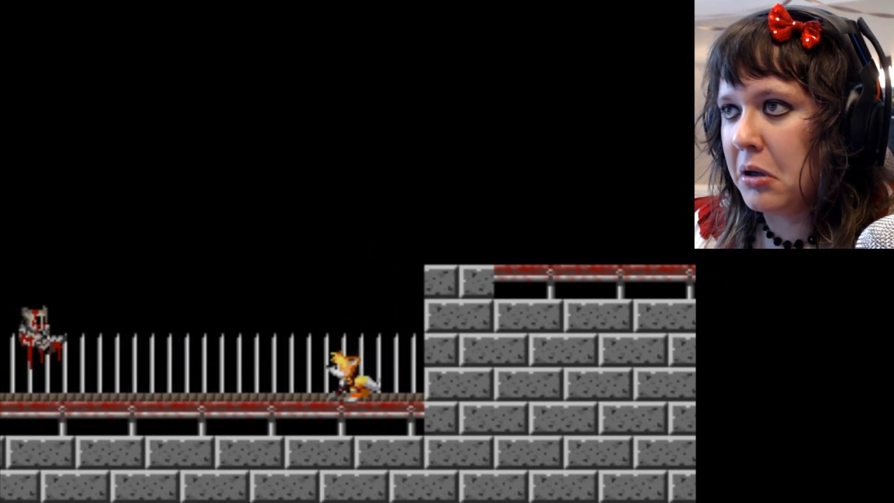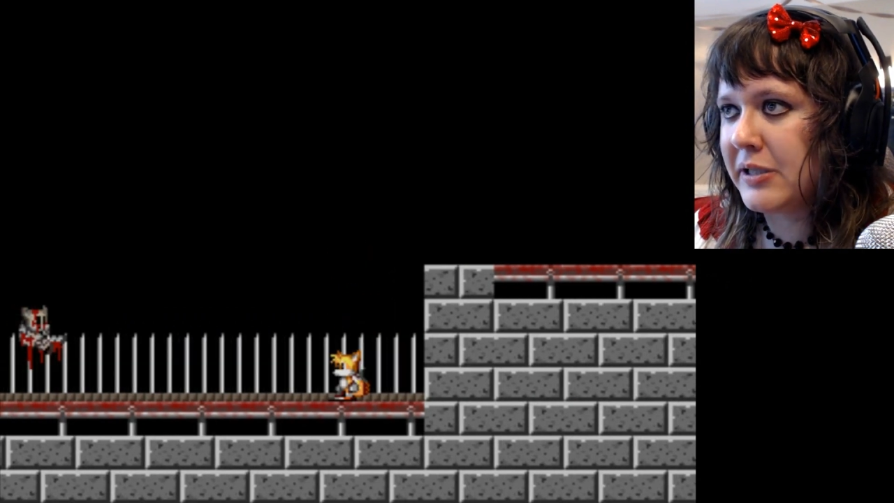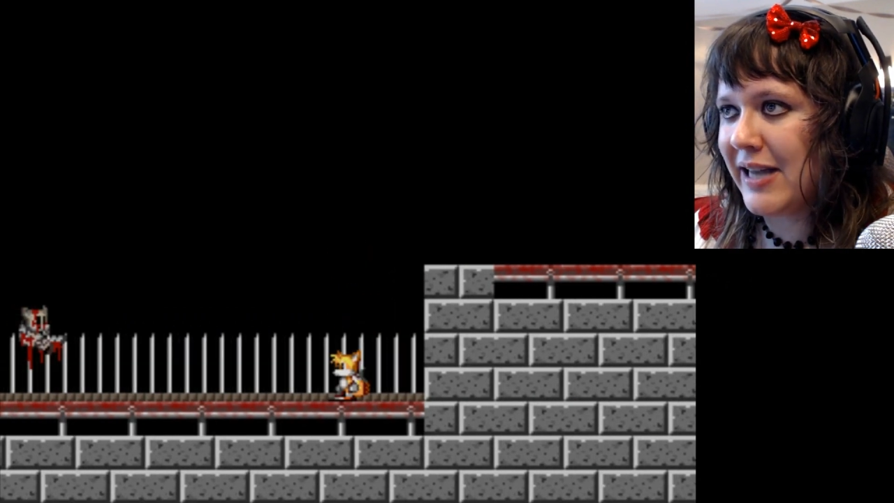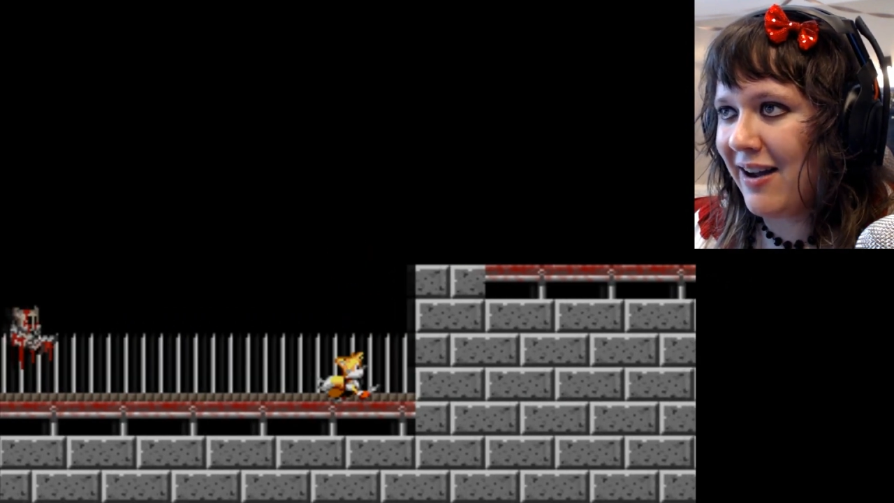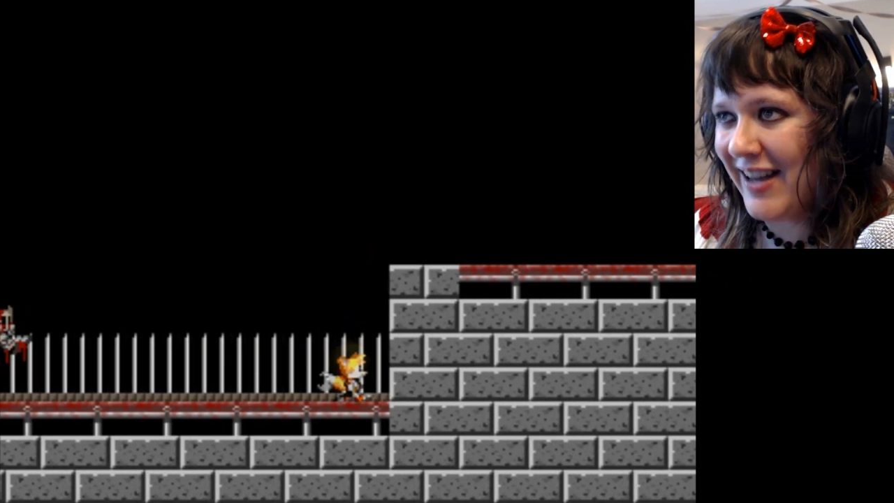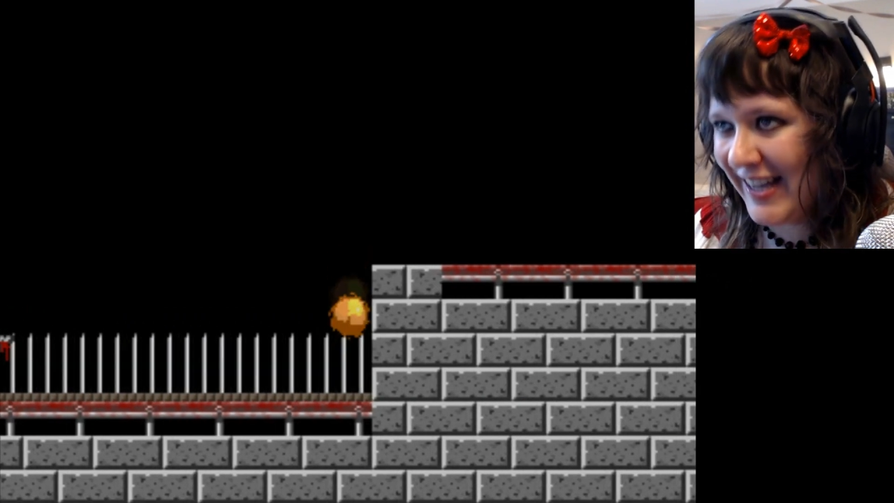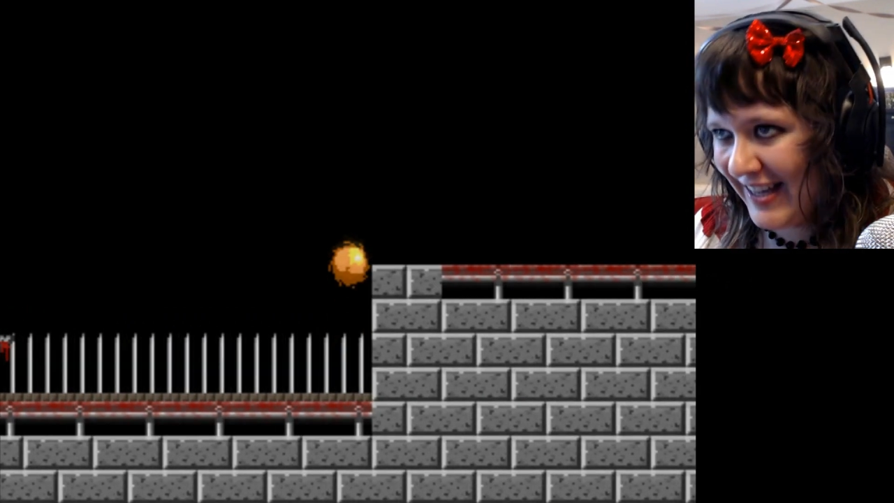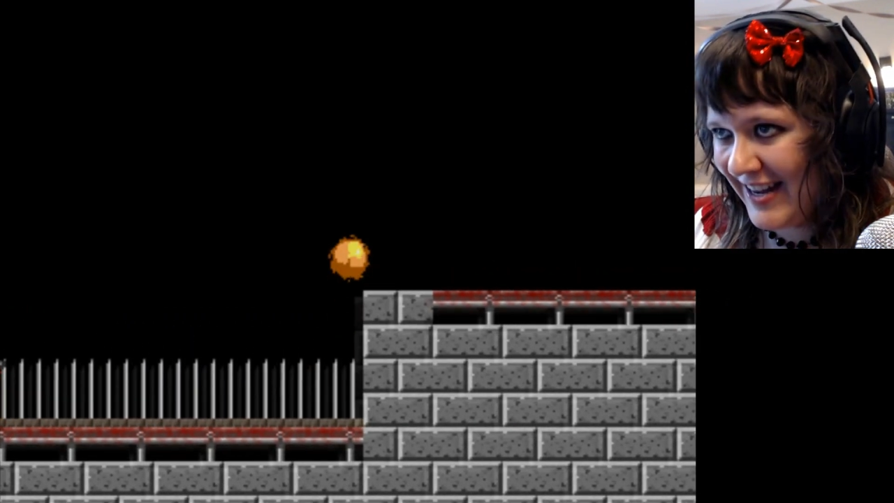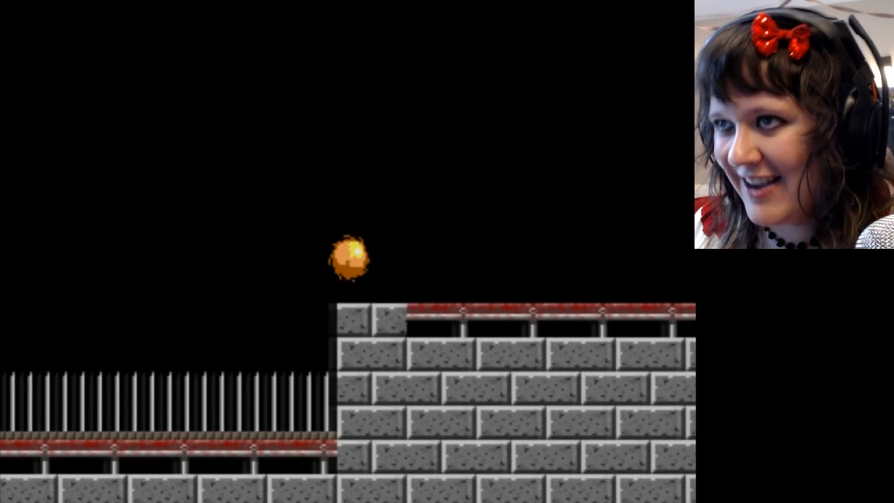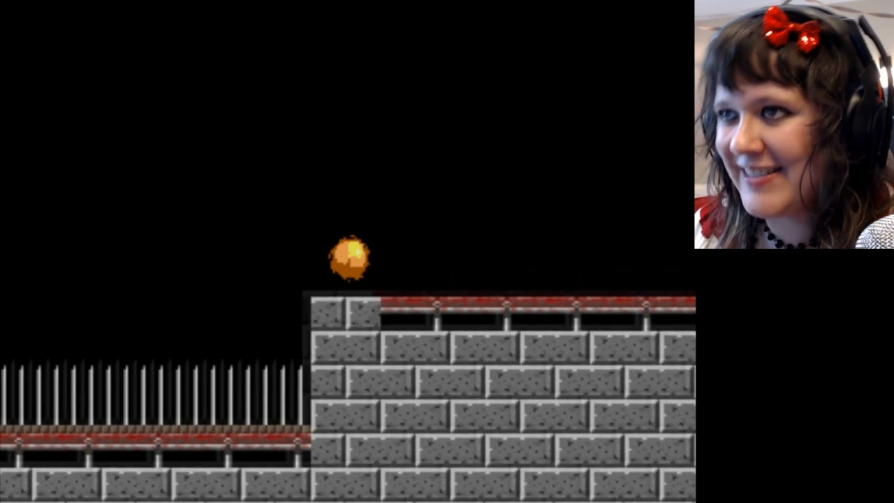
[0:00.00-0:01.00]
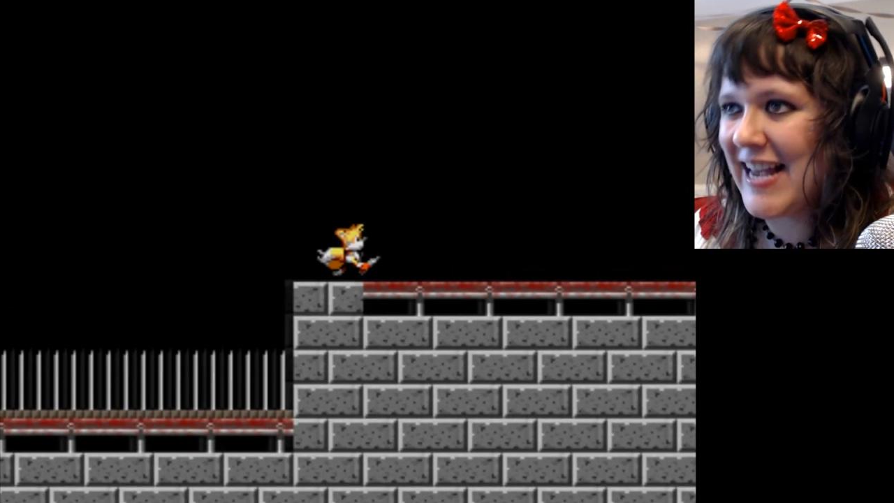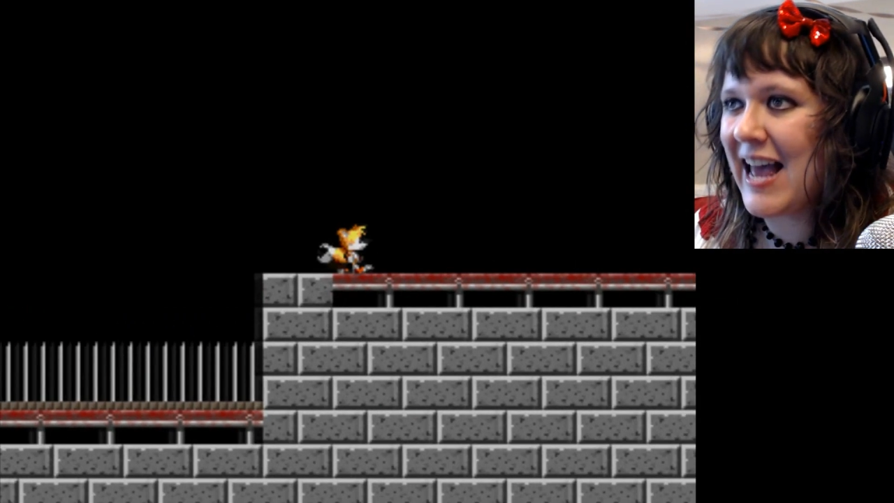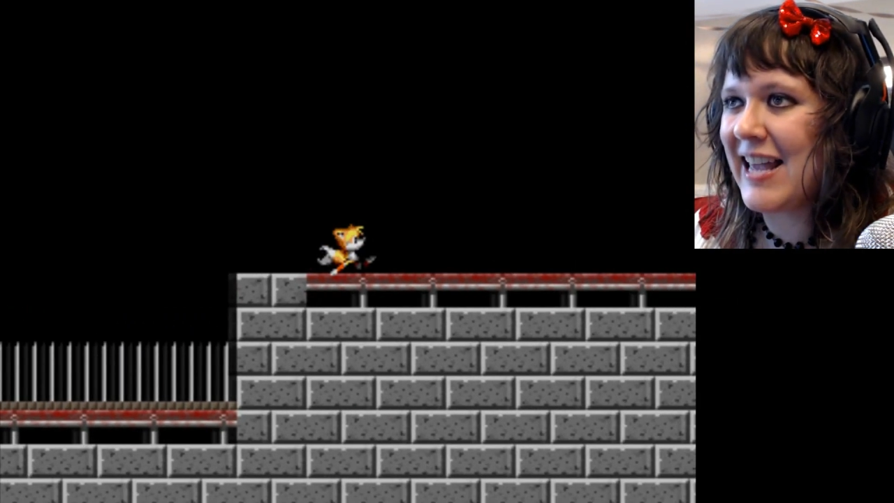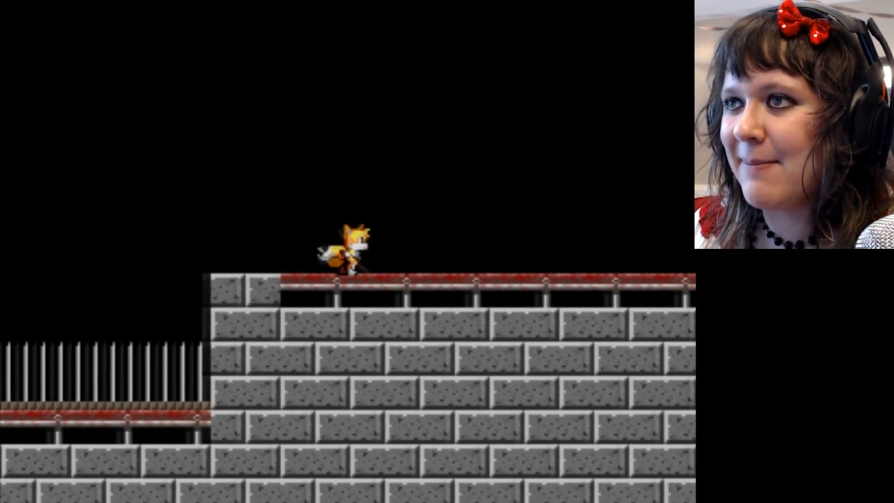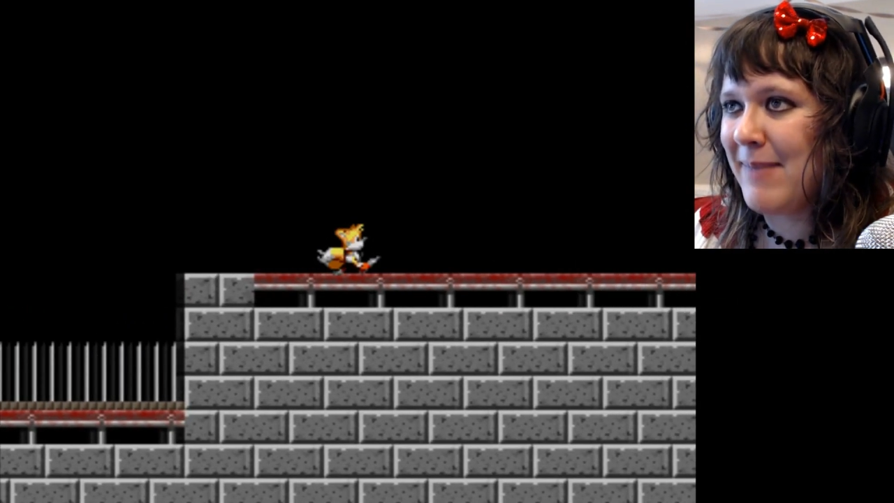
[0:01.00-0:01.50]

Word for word: Sonic? You know Sonic?